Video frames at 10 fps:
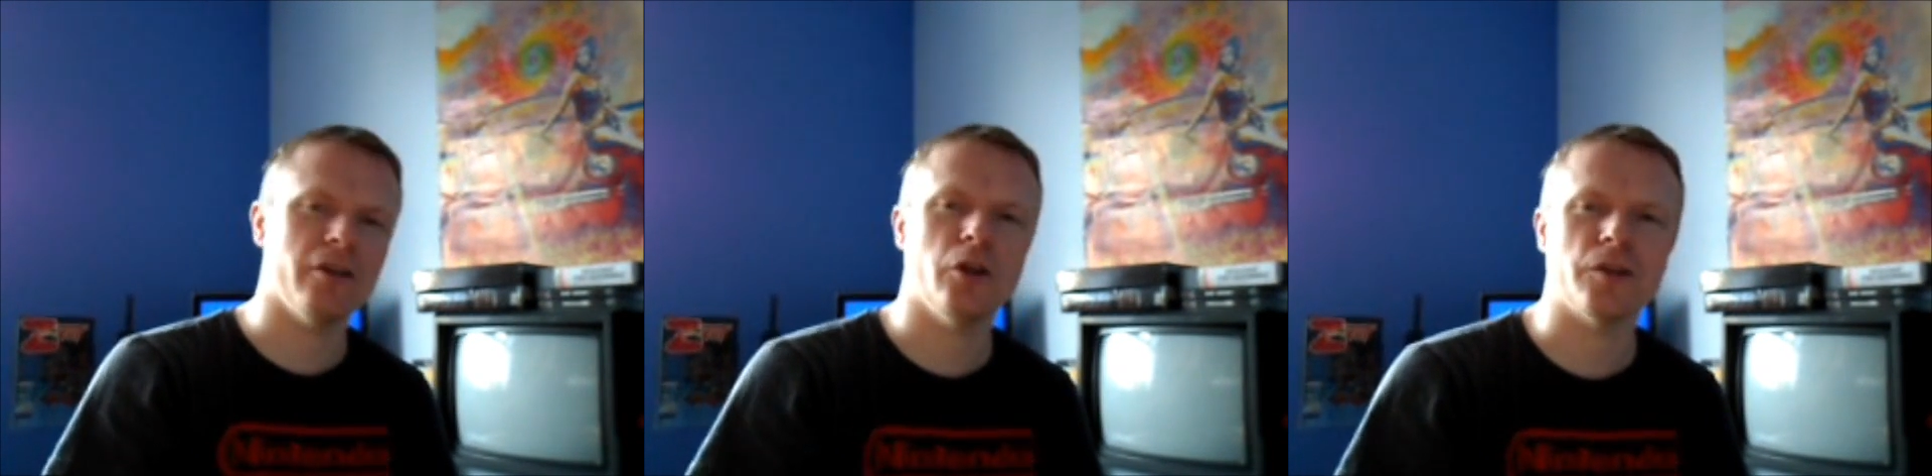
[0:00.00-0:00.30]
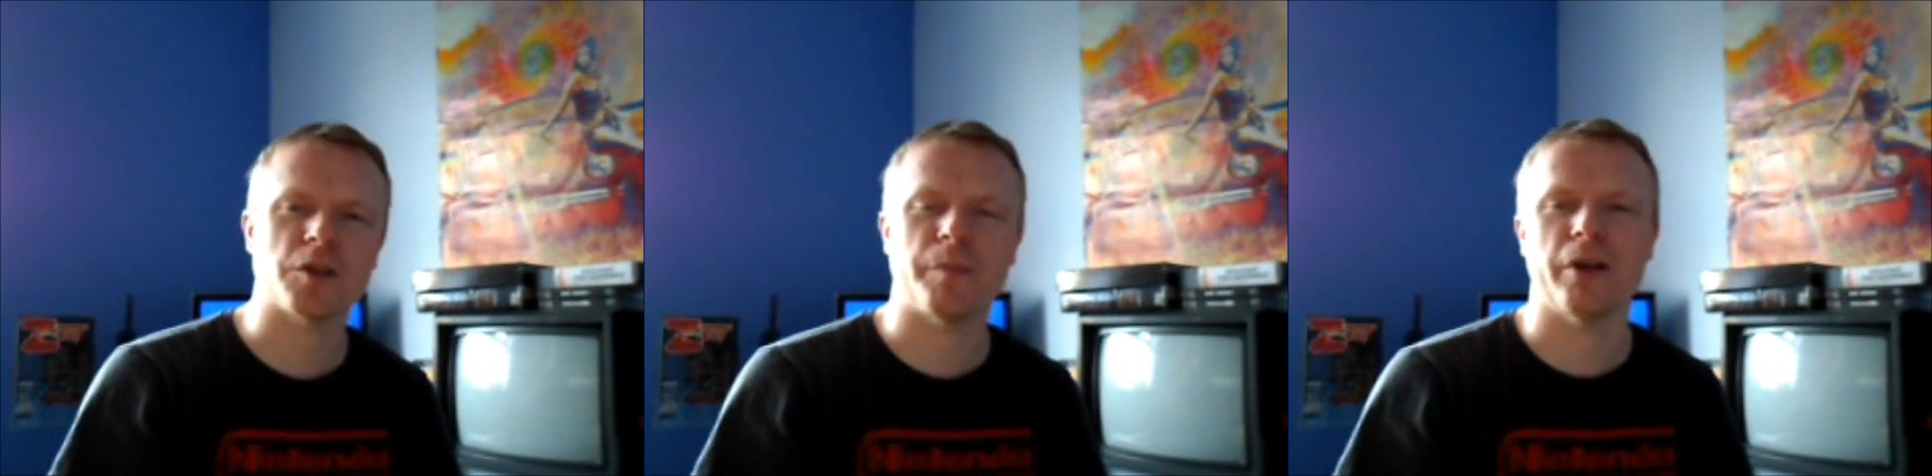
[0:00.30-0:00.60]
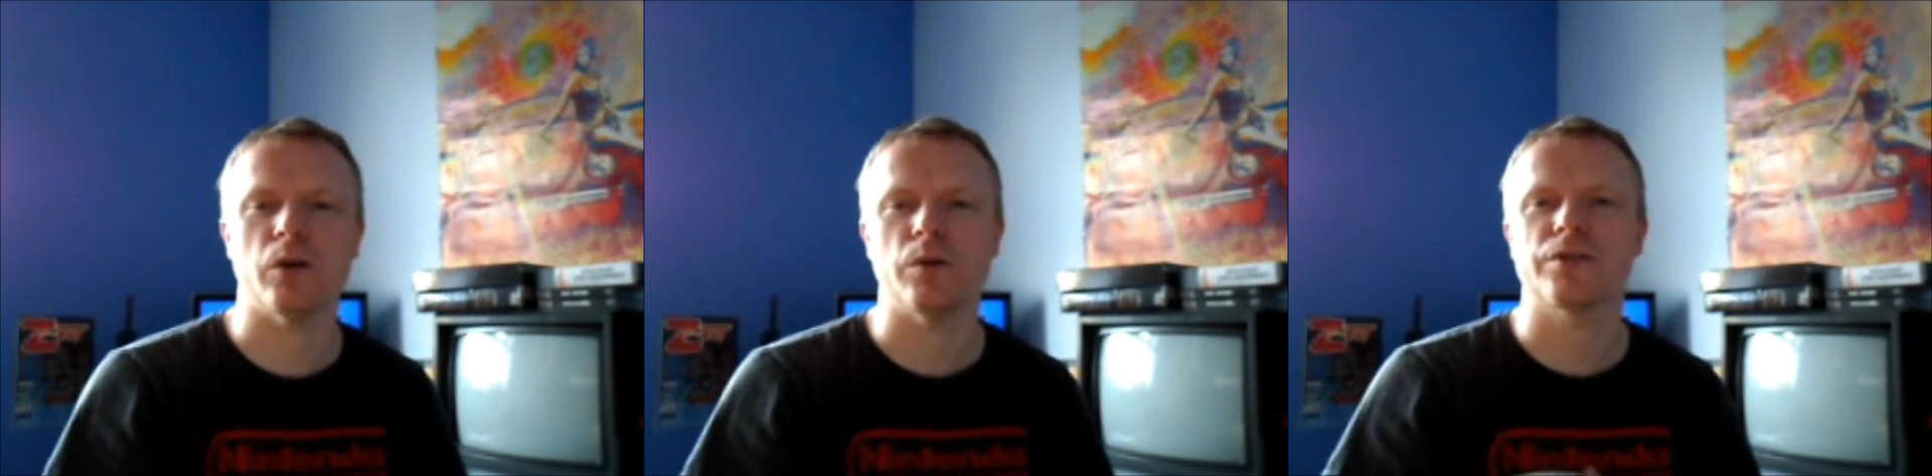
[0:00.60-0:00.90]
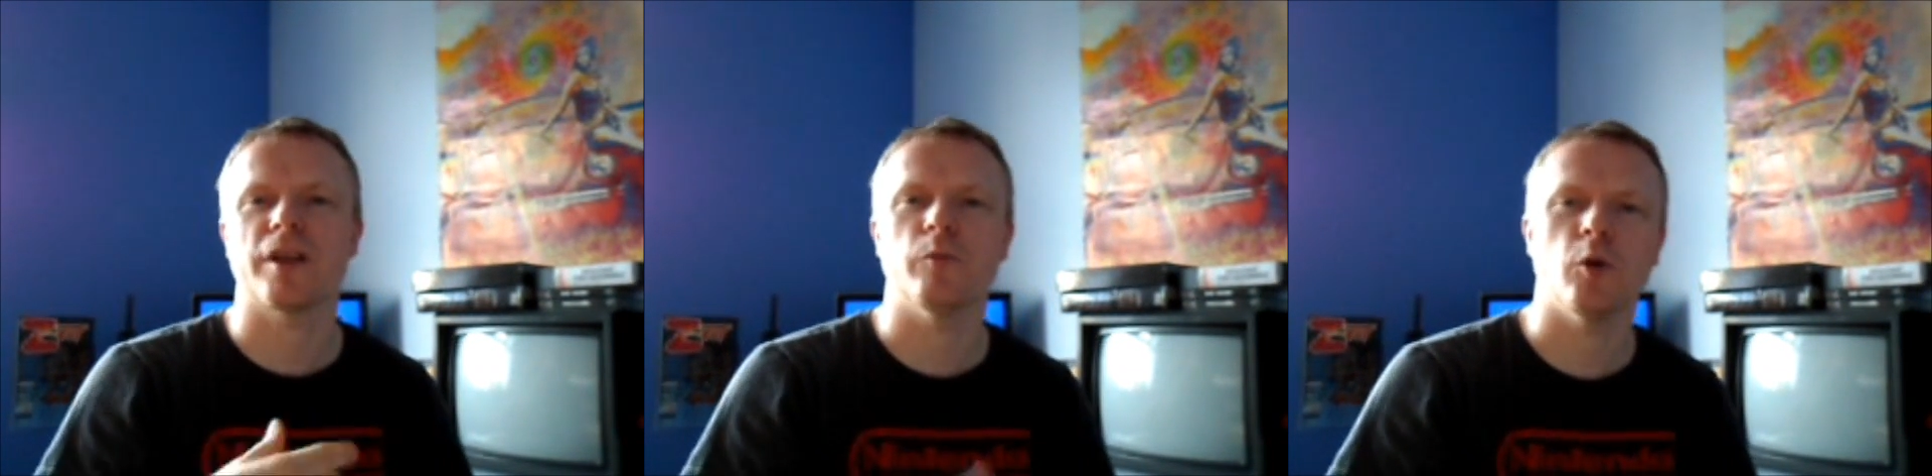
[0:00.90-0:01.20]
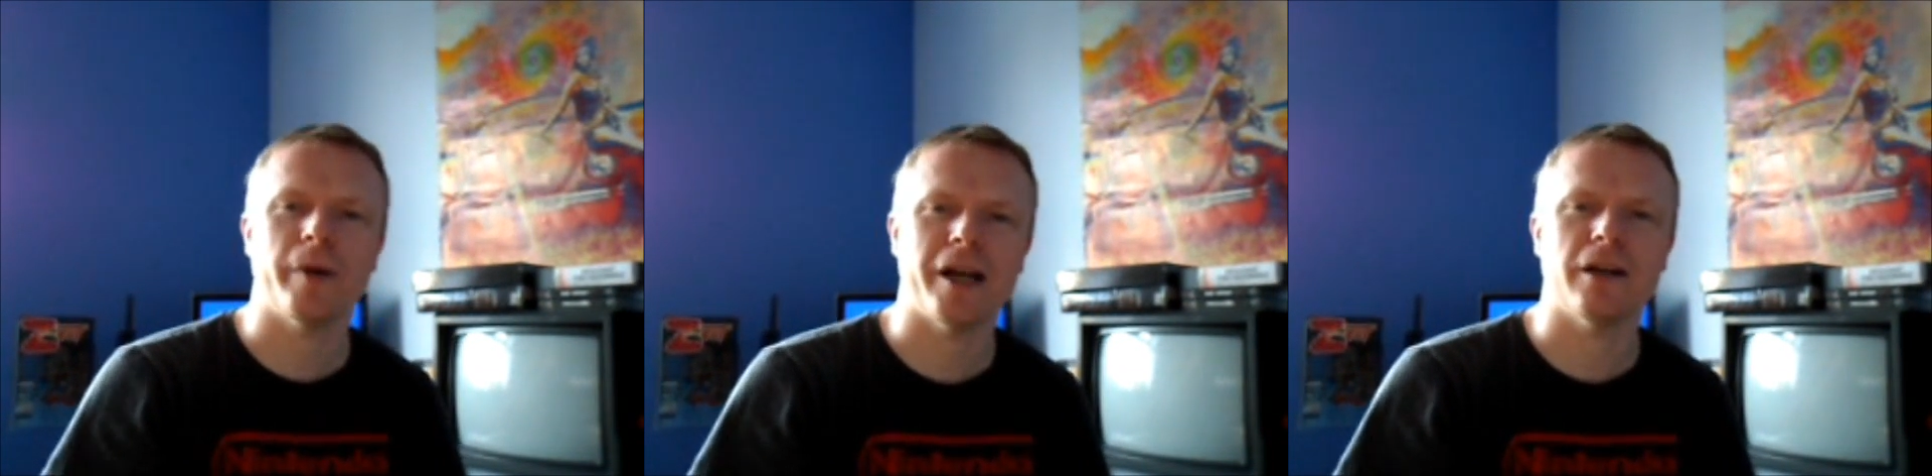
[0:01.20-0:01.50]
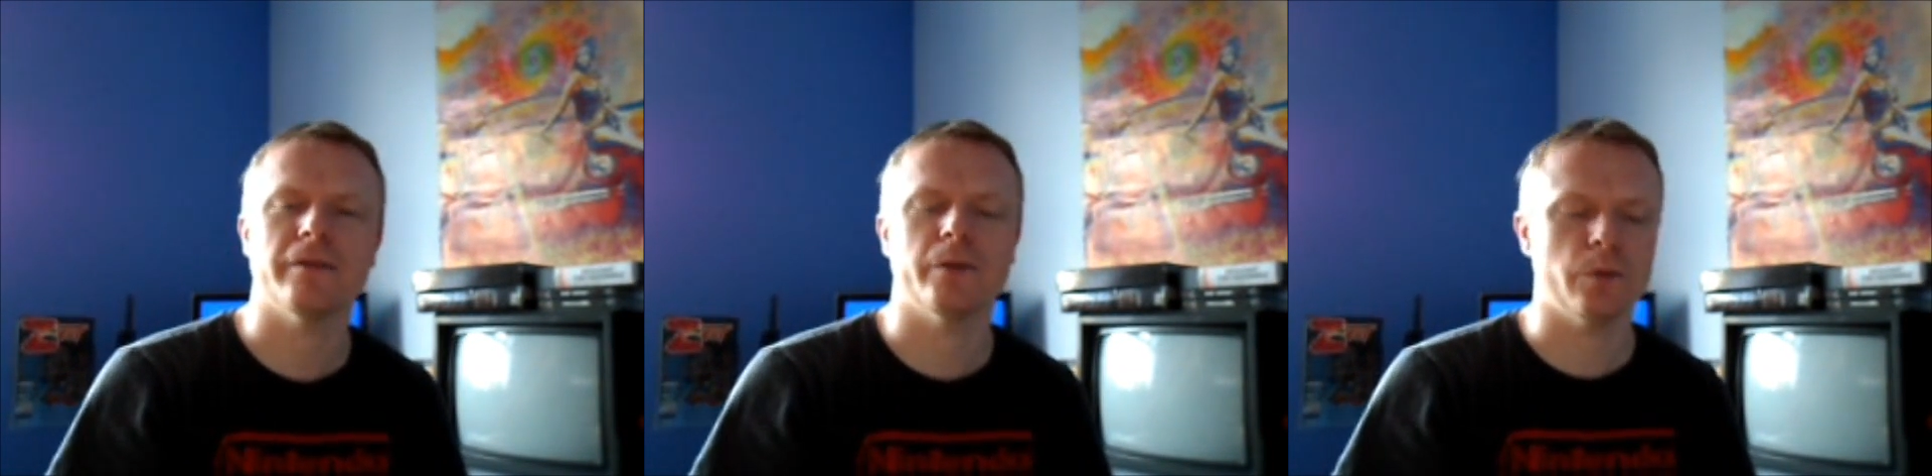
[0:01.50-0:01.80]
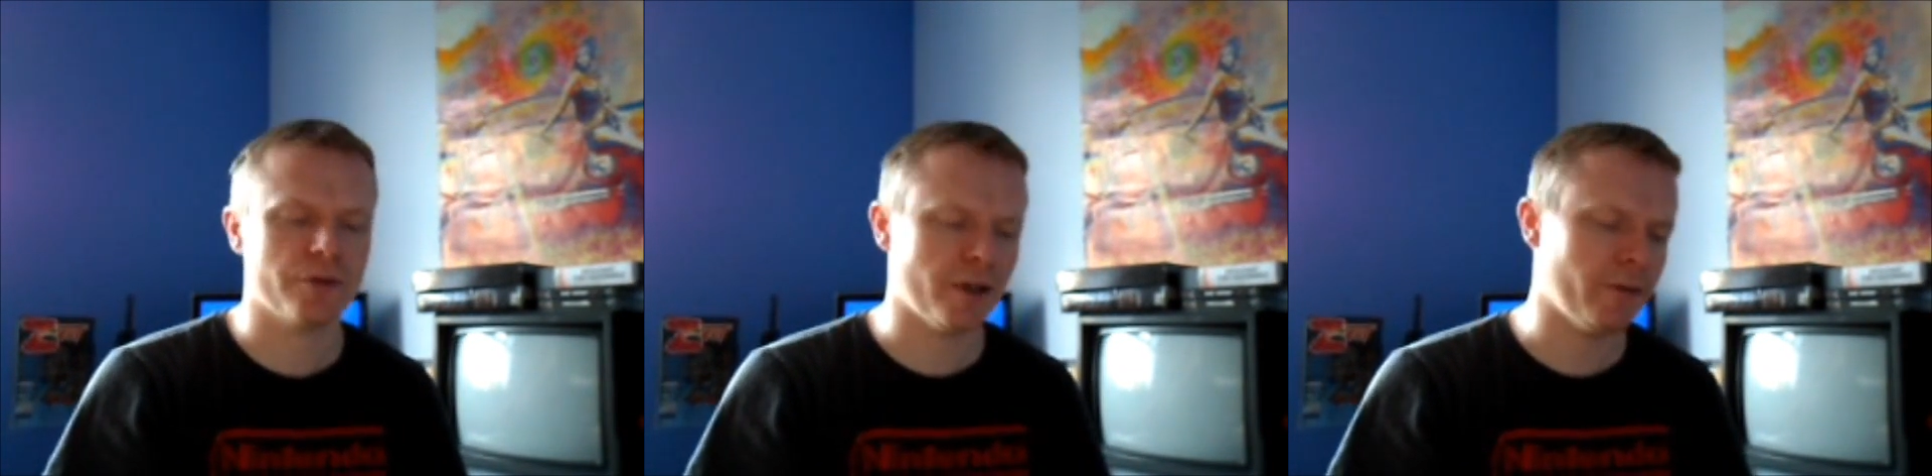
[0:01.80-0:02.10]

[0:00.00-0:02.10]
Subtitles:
they can learn spells, get more powerful,